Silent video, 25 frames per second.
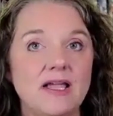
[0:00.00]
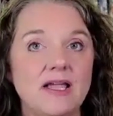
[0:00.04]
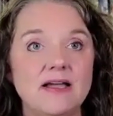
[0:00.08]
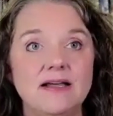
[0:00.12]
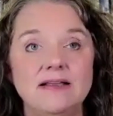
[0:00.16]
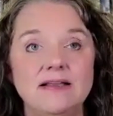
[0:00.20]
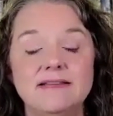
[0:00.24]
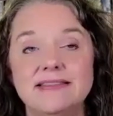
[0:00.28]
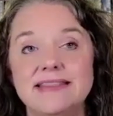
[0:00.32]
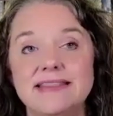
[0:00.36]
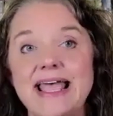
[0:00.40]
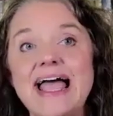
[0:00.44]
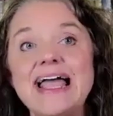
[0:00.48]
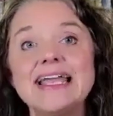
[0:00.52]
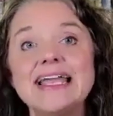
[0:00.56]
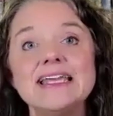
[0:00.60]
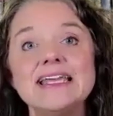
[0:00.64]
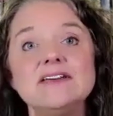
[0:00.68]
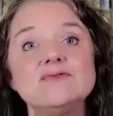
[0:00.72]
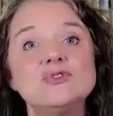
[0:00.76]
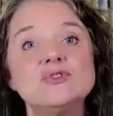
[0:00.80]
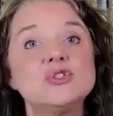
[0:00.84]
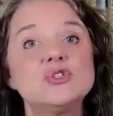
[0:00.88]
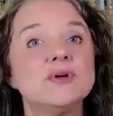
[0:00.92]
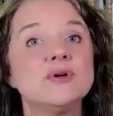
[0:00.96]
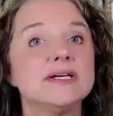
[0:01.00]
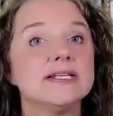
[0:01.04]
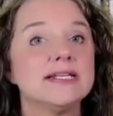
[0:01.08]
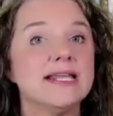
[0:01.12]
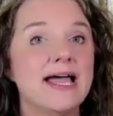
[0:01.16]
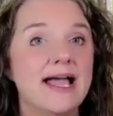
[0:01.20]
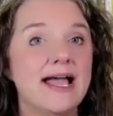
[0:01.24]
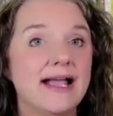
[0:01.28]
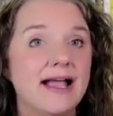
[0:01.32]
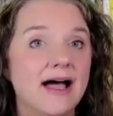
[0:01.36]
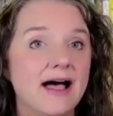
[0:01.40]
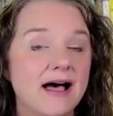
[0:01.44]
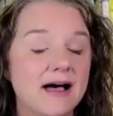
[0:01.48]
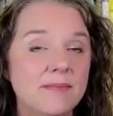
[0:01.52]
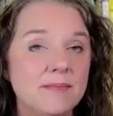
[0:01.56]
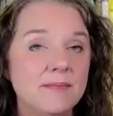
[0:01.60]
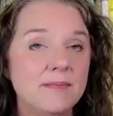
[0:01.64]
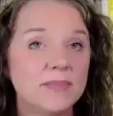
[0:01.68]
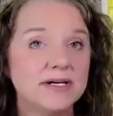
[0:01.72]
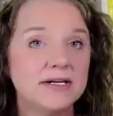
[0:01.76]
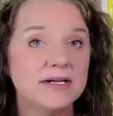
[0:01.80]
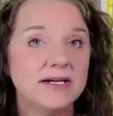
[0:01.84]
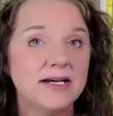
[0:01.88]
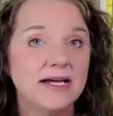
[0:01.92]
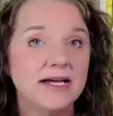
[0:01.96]
That gives you a leg up
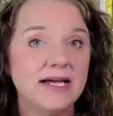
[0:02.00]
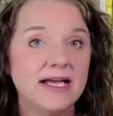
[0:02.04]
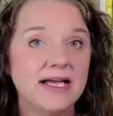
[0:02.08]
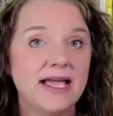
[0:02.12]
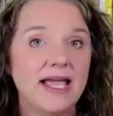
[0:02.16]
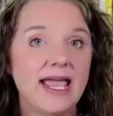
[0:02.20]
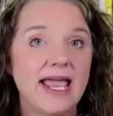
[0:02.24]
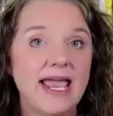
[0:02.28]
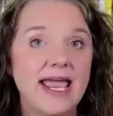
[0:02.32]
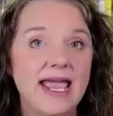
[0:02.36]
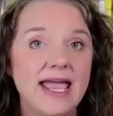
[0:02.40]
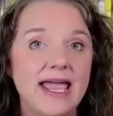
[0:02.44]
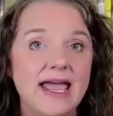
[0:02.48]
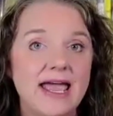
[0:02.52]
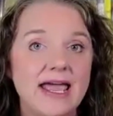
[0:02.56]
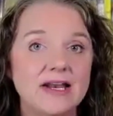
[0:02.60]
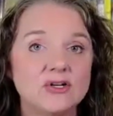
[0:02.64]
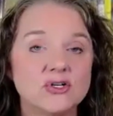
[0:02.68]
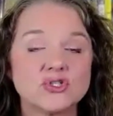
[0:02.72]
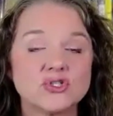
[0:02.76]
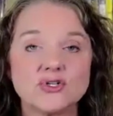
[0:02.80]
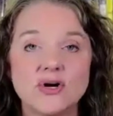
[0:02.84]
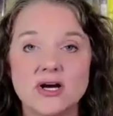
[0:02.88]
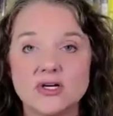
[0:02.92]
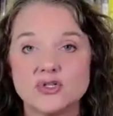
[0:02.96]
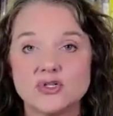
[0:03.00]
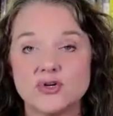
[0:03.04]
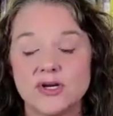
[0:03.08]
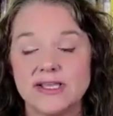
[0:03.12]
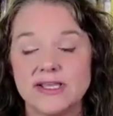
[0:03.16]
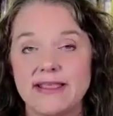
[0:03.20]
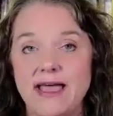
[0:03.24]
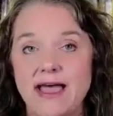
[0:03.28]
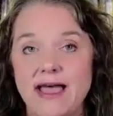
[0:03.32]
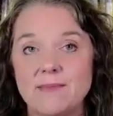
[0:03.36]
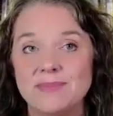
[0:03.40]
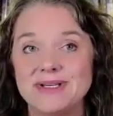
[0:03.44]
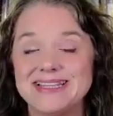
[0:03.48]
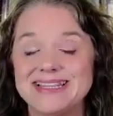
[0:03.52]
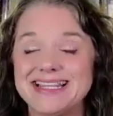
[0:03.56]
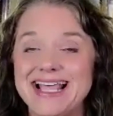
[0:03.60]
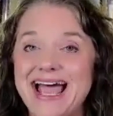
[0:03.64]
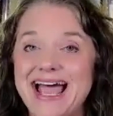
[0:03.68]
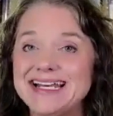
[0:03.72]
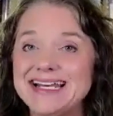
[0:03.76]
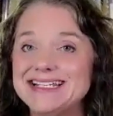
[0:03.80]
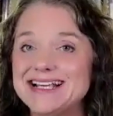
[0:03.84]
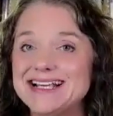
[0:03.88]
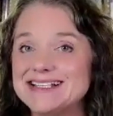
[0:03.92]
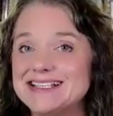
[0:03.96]
in structuring that. But
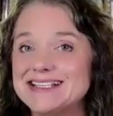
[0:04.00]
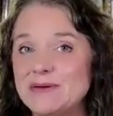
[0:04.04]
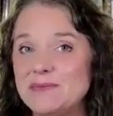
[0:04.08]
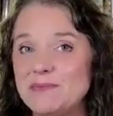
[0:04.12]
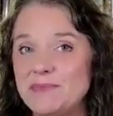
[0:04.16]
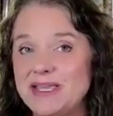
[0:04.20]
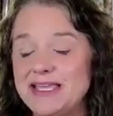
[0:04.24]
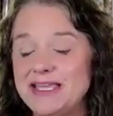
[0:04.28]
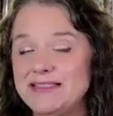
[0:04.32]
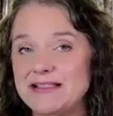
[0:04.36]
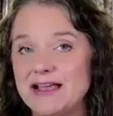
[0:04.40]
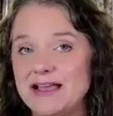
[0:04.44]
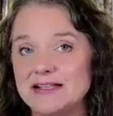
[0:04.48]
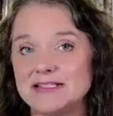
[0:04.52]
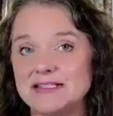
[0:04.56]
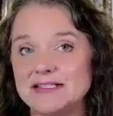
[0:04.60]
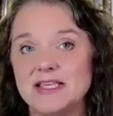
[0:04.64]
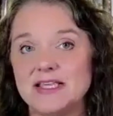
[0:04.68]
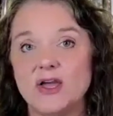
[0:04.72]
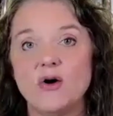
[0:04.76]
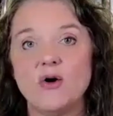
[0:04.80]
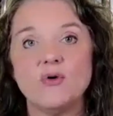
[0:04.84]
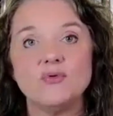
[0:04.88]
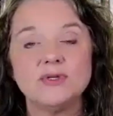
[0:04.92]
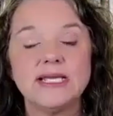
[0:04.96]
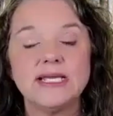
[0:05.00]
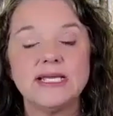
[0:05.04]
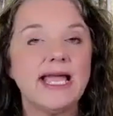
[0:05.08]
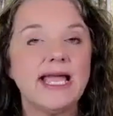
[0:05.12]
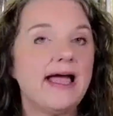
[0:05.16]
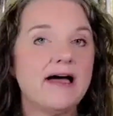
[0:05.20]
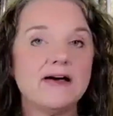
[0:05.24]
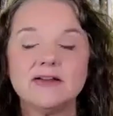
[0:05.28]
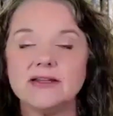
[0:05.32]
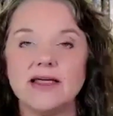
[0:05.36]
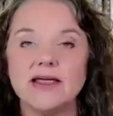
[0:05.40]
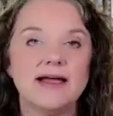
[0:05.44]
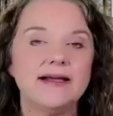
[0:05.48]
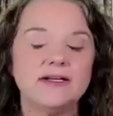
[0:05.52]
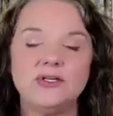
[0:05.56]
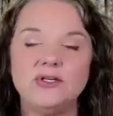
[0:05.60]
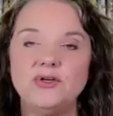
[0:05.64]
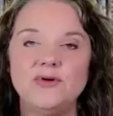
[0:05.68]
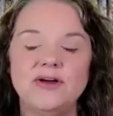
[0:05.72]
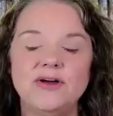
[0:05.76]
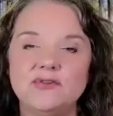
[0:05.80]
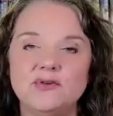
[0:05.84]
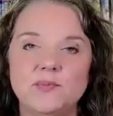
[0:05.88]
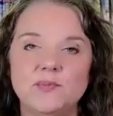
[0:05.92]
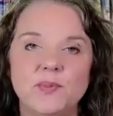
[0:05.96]
that doesn't mean that's the only outline you
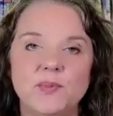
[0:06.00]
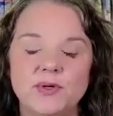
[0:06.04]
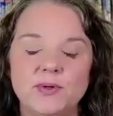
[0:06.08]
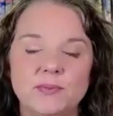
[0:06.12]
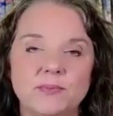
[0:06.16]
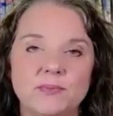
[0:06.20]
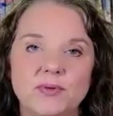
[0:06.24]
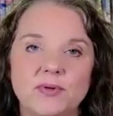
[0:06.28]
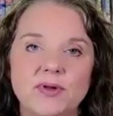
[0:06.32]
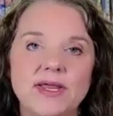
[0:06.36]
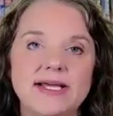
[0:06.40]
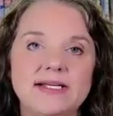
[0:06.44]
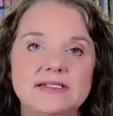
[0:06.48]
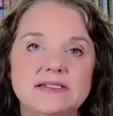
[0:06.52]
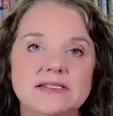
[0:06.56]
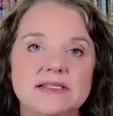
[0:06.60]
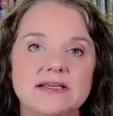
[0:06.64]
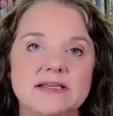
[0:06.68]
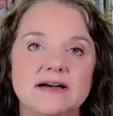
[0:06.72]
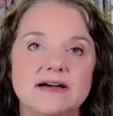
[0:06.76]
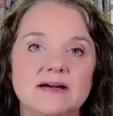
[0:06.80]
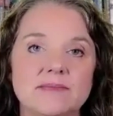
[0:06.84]
have to put in place there.